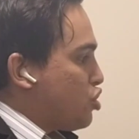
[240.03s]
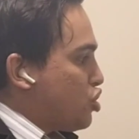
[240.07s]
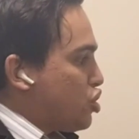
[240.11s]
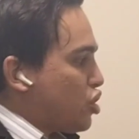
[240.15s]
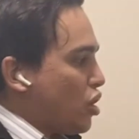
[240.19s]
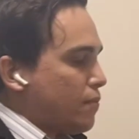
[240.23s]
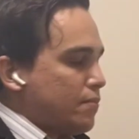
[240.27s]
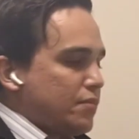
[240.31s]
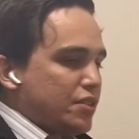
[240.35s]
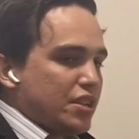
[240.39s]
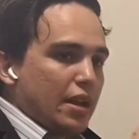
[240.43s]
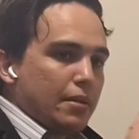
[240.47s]

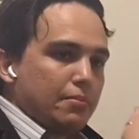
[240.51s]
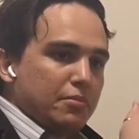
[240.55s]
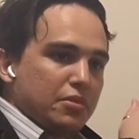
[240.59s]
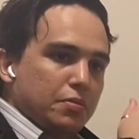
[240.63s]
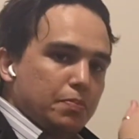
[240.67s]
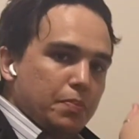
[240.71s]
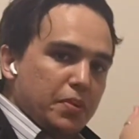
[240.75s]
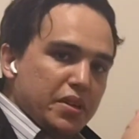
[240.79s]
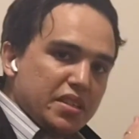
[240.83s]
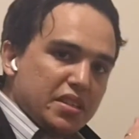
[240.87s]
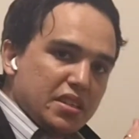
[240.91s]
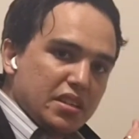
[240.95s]
sometimes
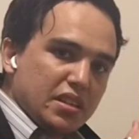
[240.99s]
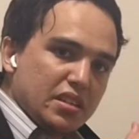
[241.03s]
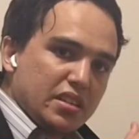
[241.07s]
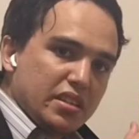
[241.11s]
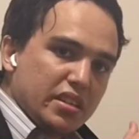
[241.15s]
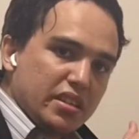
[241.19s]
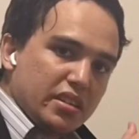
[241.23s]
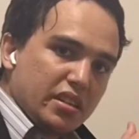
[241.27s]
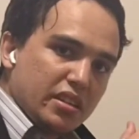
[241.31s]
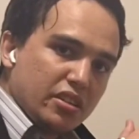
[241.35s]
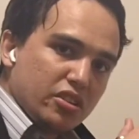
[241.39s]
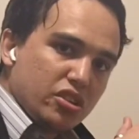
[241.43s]

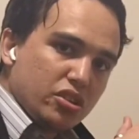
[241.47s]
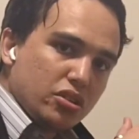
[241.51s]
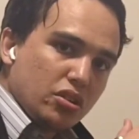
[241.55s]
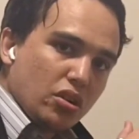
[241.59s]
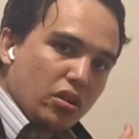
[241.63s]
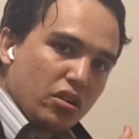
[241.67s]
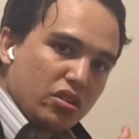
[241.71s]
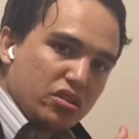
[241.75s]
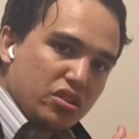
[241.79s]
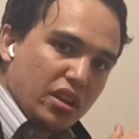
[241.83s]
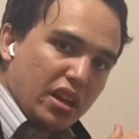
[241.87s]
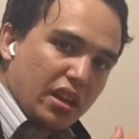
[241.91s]
businesses and
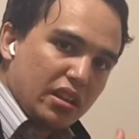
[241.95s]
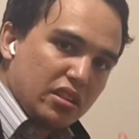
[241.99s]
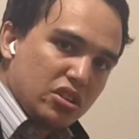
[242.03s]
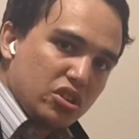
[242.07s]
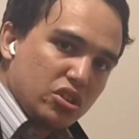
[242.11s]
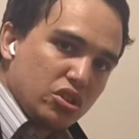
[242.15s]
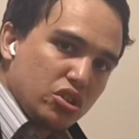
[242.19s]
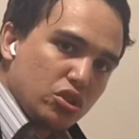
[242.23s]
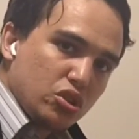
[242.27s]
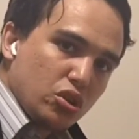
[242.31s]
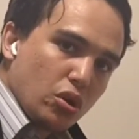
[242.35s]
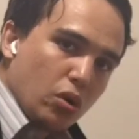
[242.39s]
stocks get
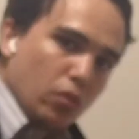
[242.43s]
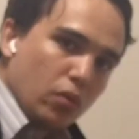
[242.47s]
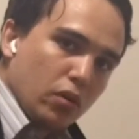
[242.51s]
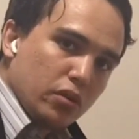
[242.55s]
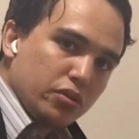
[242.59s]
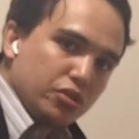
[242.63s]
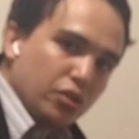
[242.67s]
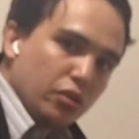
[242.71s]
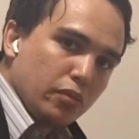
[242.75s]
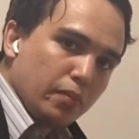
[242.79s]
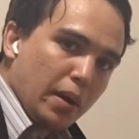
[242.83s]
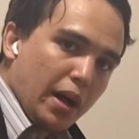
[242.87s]
so
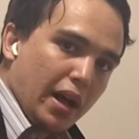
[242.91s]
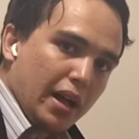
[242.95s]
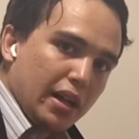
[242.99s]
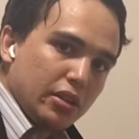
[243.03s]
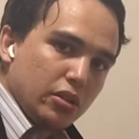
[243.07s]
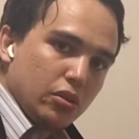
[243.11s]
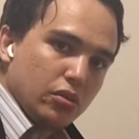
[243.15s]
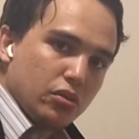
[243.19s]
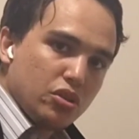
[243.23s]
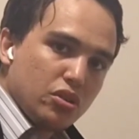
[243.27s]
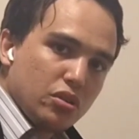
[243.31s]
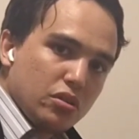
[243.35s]

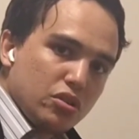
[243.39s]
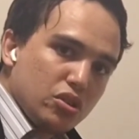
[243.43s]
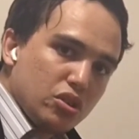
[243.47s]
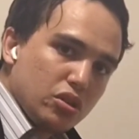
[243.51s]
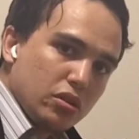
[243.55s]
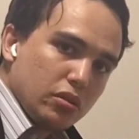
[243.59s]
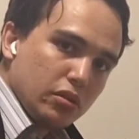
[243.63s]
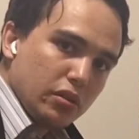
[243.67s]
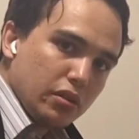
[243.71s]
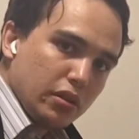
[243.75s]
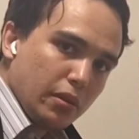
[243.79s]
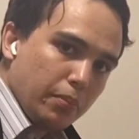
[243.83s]
undervalued,
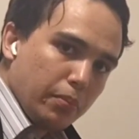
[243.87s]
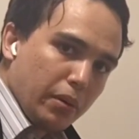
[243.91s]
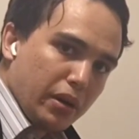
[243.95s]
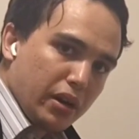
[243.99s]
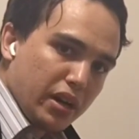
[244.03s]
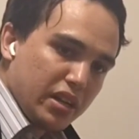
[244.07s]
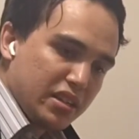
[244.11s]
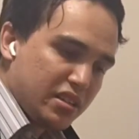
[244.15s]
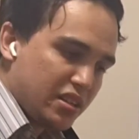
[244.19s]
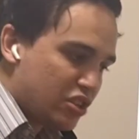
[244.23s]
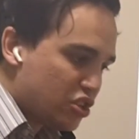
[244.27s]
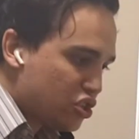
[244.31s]
so the
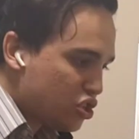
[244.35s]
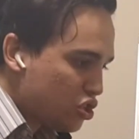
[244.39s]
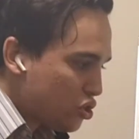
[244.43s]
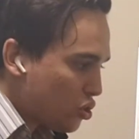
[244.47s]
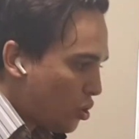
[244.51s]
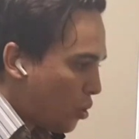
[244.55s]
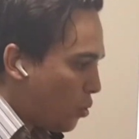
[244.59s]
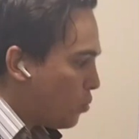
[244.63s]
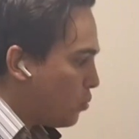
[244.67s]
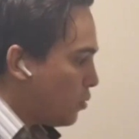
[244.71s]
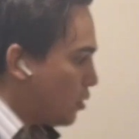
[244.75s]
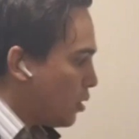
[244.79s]
price is
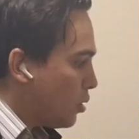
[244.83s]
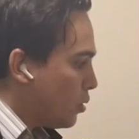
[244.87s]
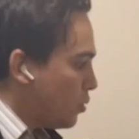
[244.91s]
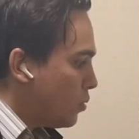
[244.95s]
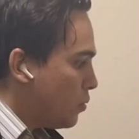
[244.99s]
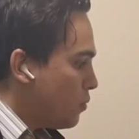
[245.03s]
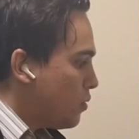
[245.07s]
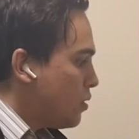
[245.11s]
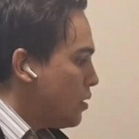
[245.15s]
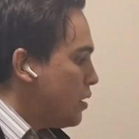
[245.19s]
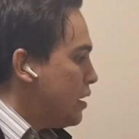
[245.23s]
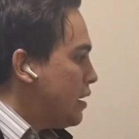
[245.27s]
so
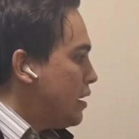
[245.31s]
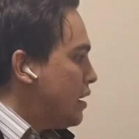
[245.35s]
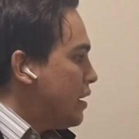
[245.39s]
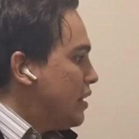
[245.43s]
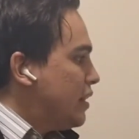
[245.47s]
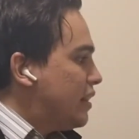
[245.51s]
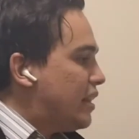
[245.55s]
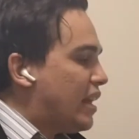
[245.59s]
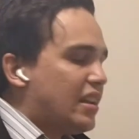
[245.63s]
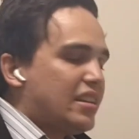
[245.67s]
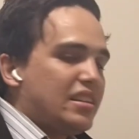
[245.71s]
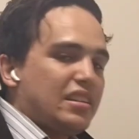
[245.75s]
low
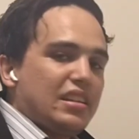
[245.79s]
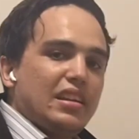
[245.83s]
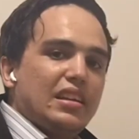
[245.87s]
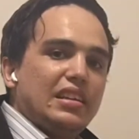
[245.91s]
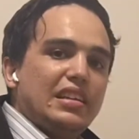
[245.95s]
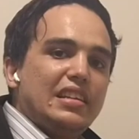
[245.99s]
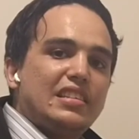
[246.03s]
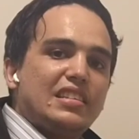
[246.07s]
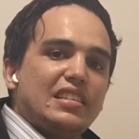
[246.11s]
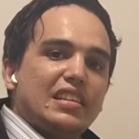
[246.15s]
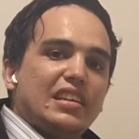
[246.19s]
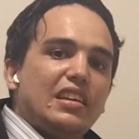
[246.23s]
that
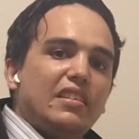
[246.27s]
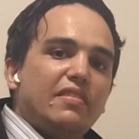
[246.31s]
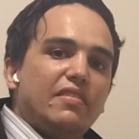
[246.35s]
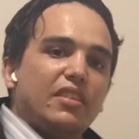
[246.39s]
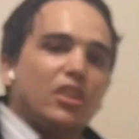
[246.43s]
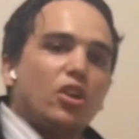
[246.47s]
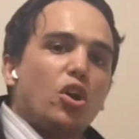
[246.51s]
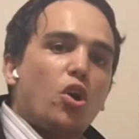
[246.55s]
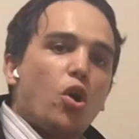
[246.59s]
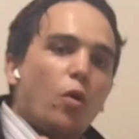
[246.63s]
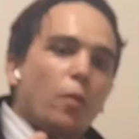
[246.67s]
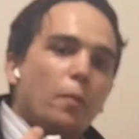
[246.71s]
it's
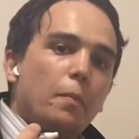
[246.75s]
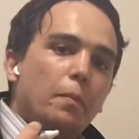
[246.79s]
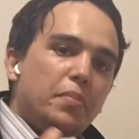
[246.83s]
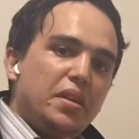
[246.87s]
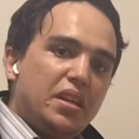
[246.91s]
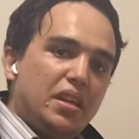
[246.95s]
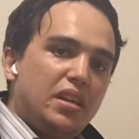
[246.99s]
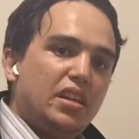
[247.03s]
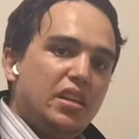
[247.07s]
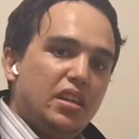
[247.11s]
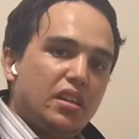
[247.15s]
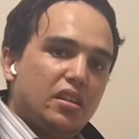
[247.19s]
even
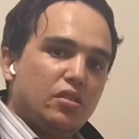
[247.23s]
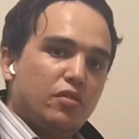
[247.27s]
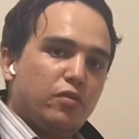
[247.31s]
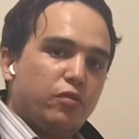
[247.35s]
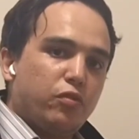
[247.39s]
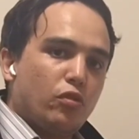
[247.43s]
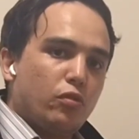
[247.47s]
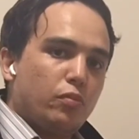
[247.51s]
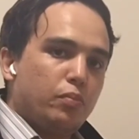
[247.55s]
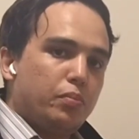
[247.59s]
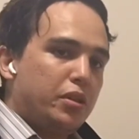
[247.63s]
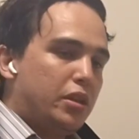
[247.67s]
convenient
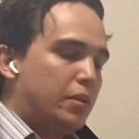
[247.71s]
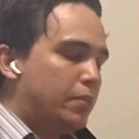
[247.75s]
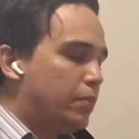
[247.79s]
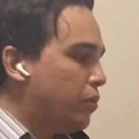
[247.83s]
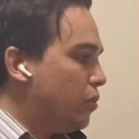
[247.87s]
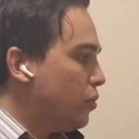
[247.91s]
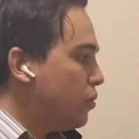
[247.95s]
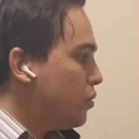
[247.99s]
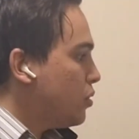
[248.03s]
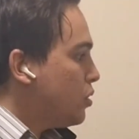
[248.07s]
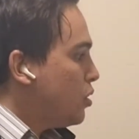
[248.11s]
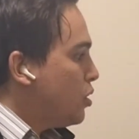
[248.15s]
for
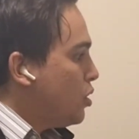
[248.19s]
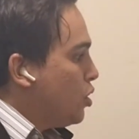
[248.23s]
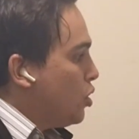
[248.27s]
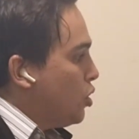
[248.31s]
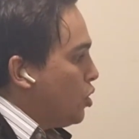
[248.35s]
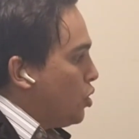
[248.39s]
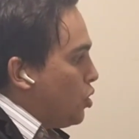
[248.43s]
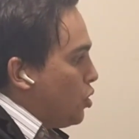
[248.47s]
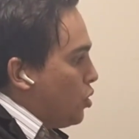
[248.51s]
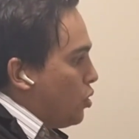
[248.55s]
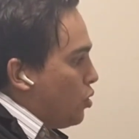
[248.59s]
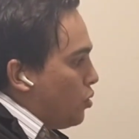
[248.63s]
people
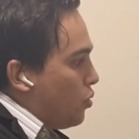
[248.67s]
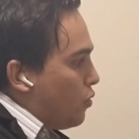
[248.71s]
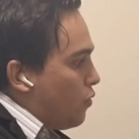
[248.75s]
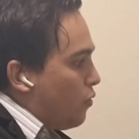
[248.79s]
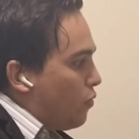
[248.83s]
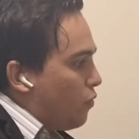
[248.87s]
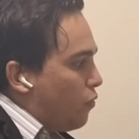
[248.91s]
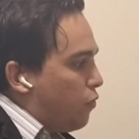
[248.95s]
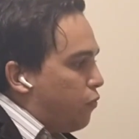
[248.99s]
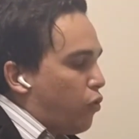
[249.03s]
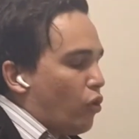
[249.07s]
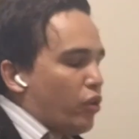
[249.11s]

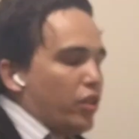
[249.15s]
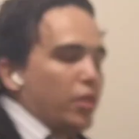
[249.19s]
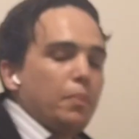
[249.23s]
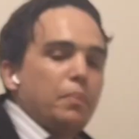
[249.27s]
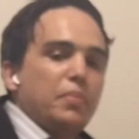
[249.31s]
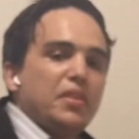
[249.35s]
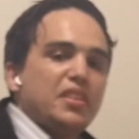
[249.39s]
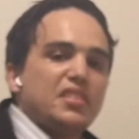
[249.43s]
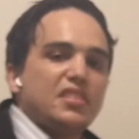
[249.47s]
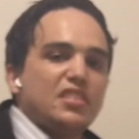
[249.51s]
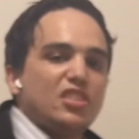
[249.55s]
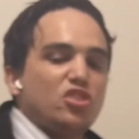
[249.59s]
for the
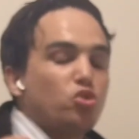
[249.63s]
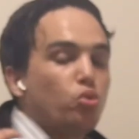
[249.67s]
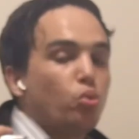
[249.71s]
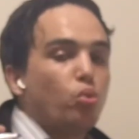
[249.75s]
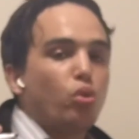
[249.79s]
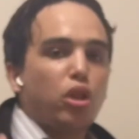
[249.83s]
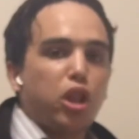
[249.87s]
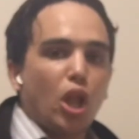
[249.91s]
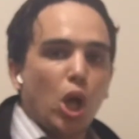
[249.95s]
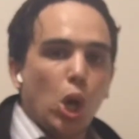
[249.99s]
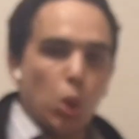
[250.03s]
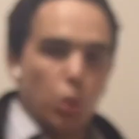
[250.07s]
business to
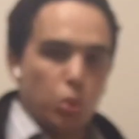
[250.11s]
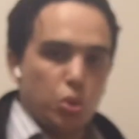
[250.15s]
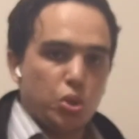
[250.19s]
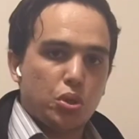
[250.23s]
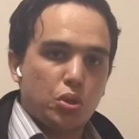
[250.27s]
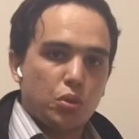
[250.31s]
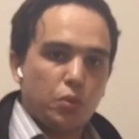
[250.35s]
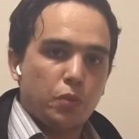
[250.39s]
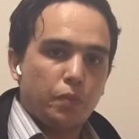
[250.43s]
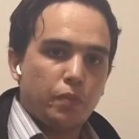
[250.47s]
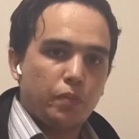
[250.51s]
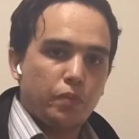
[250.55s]

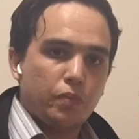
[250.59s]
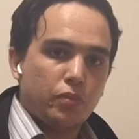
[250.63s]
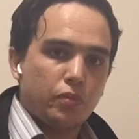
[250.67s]
close.